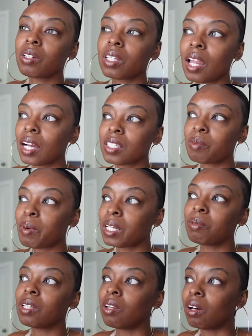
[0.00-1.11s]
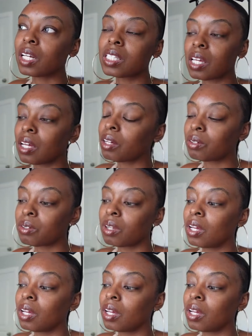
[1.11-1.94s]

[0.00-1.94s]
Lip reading: the lines are about to be long as hell.